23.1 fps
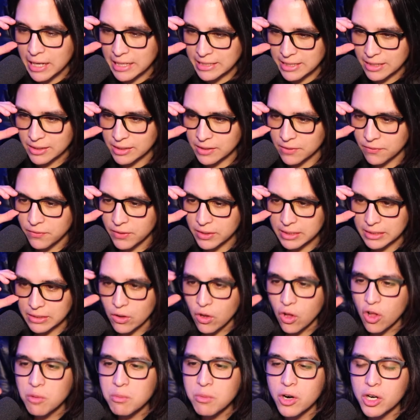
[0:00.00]
I sound like a fucking
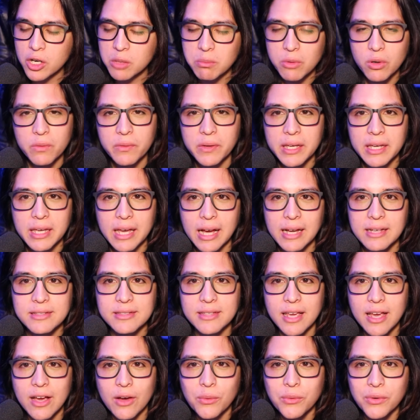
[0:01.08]
Hallmark movie. I
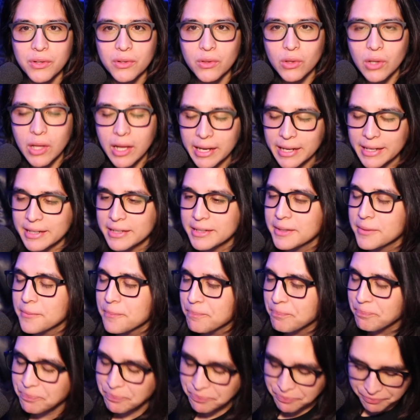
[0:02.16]
sound like
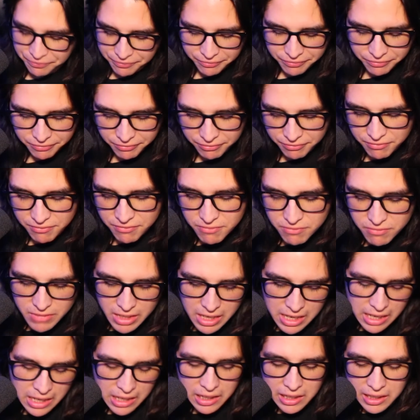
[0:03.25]

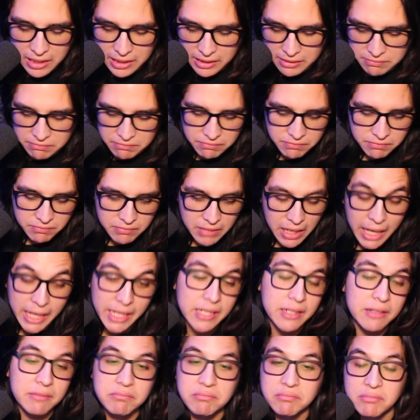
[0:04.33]
Um,
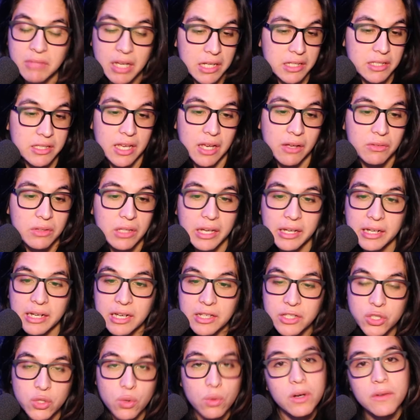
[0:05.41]
I I sound like I
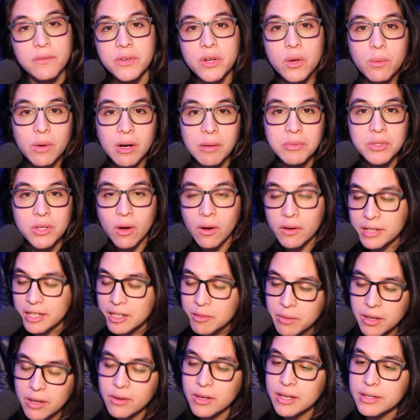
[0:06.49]
sort of know what I'm talking
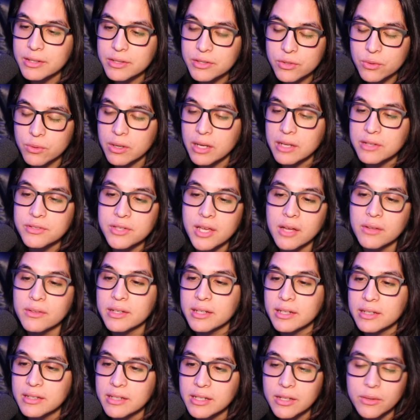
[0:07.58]
about. I, I sound
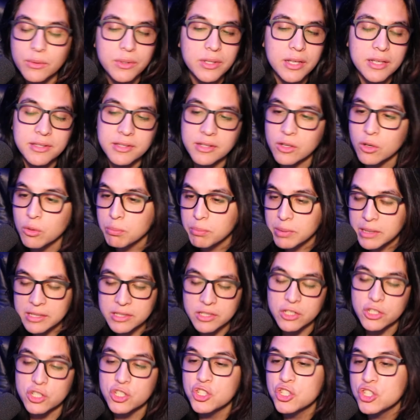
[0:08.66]
like an egotistical
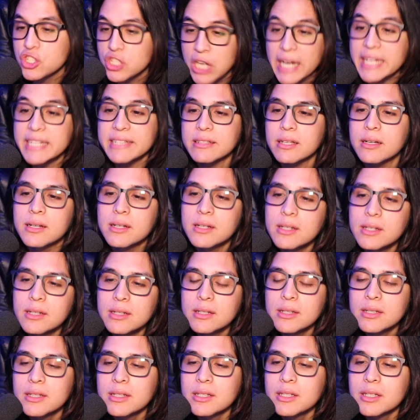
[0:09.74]
piece of shite,
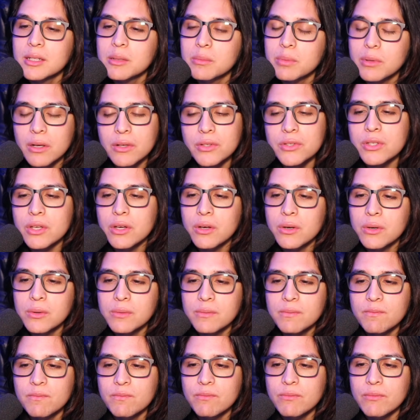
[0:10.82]
but also
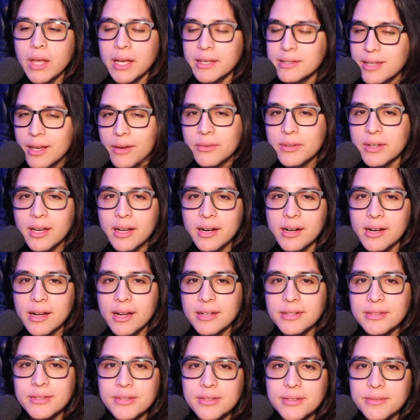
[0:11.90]
I sound kind of
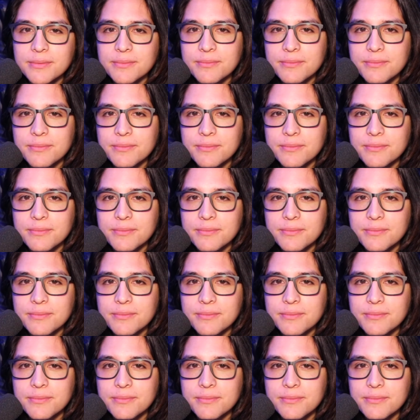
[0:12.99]
nice.